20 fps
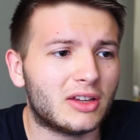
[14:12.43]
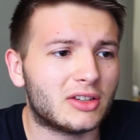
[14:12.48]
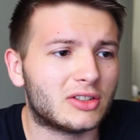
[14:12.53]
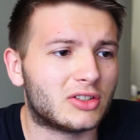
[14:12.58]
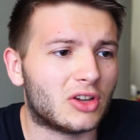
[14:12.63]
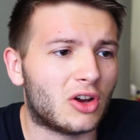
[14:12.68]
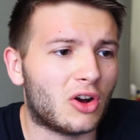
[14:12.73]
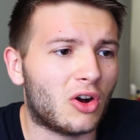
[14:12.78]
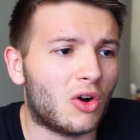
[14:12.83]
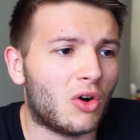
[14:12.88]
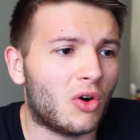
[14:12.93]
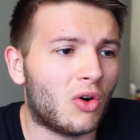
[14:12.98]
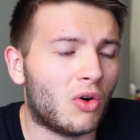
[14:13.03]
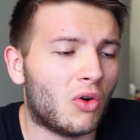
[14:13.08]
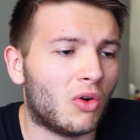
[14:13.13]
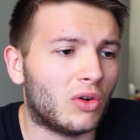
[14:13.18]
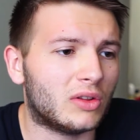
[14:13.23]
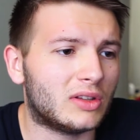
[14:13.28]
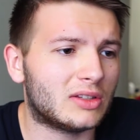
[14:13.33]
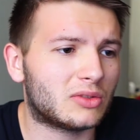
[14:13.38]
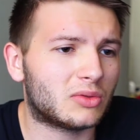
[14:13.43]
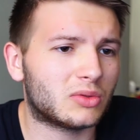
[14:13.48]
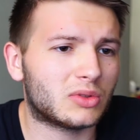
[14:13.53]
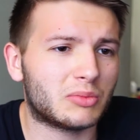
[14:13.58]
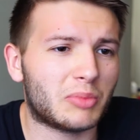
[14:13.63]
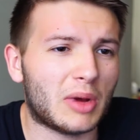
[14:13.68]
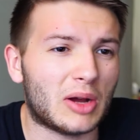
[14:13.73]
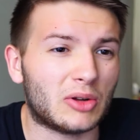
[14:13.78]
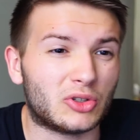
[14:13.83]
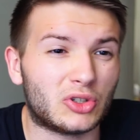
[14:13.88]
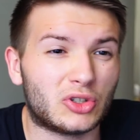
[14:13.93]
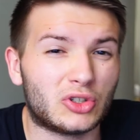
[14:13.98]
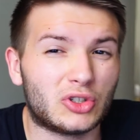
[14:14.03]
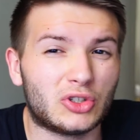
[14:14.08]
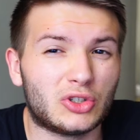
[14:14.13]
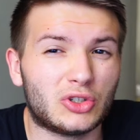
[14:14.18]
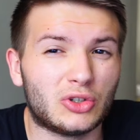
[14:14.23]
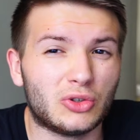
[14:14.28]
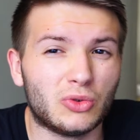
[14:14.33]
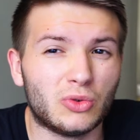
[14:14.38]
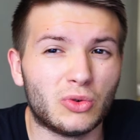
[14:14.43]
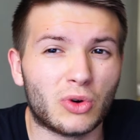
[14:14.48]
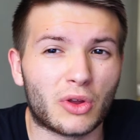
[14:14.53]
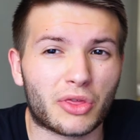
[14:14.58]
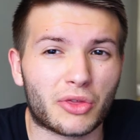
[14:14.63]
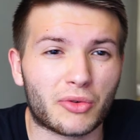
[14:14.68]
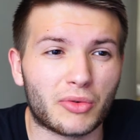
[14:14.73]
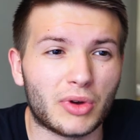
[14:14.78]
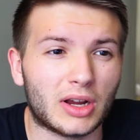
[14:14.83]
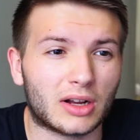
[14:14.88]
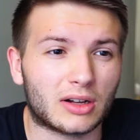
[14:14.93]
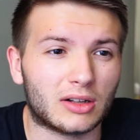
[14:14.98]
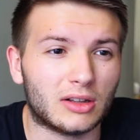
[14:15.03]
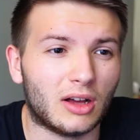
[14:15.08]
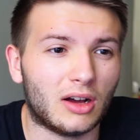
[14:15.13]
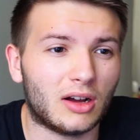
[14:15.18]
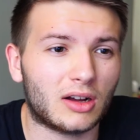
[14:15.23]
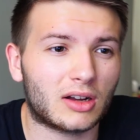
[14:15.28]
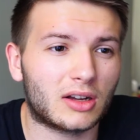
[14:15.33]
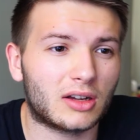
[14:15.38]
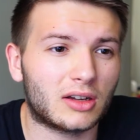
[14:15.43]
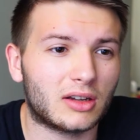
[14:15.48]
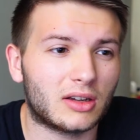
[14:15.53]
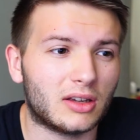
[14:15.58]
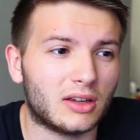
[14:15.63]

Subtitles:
so this was about 2 or 3 o'clock